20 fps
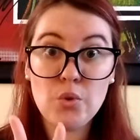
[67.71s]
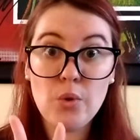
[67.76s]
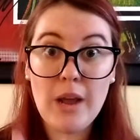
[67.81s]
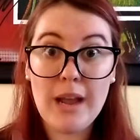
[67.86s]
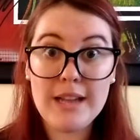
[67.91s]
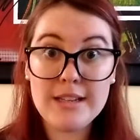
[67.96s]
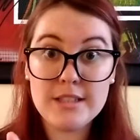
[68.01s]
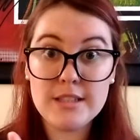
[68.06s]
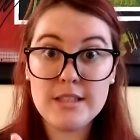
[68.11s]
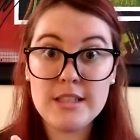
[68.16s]

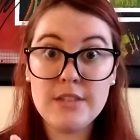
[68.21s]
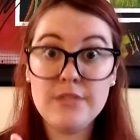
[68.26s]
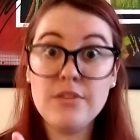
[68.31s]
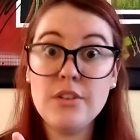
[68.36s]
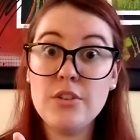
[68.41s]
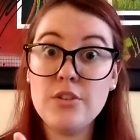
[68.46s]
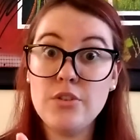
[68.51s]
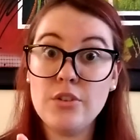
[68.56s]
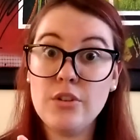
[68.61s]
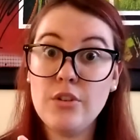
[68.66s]
adjectives
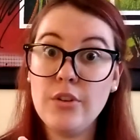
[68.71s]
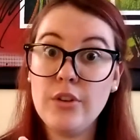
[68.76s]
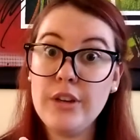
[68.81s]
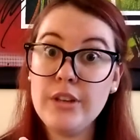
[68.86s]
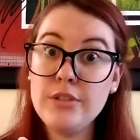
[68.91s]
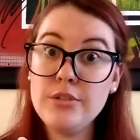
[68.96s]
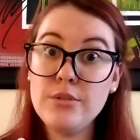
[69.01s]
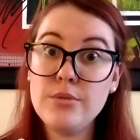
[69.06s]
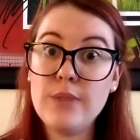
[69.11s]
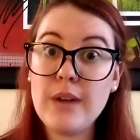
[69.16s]
and you're going
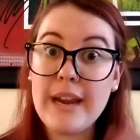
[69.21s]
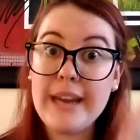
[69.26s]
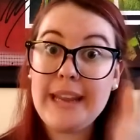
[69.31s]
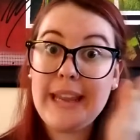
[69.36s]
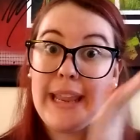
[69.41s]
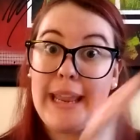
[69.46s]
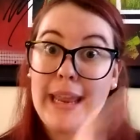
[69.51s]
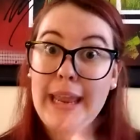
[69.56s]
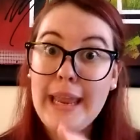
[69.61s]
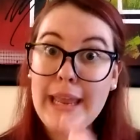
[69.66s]
to write
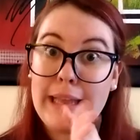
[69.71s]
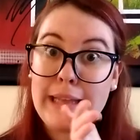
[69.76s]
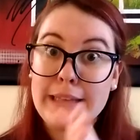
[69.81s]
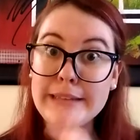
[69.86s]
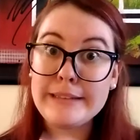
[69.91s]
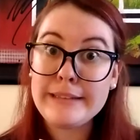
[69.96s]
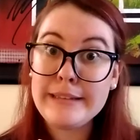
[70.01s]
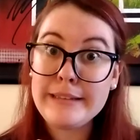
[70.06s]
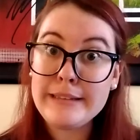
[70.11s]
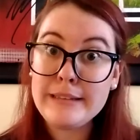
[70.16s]
and
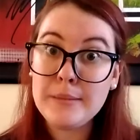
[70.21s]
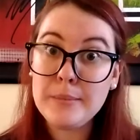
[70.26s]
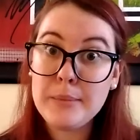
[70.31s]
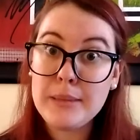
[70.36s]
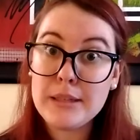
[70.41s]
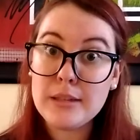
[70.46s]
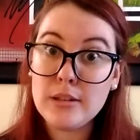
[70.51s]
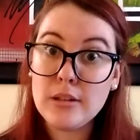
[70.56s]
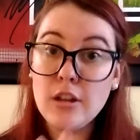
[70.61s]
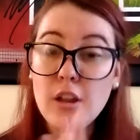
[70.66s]
in the
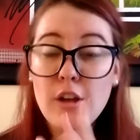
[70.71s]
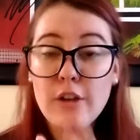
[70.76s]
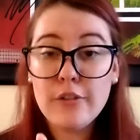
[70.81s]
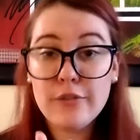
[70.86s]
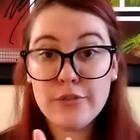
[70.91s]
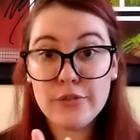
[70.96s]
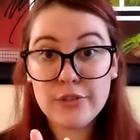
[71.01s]
middle. For